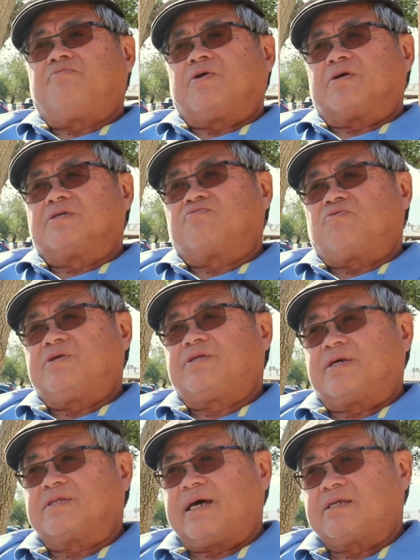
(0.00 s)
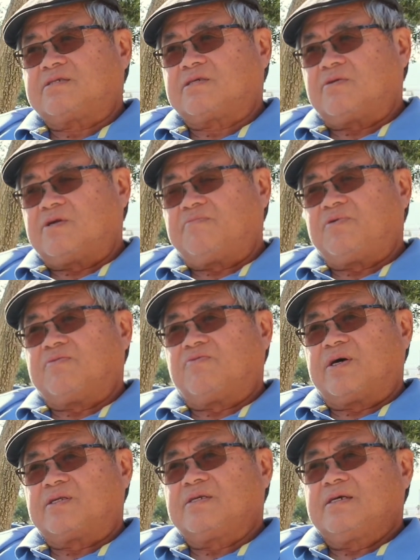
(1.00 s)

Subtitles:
because we think that's going to be what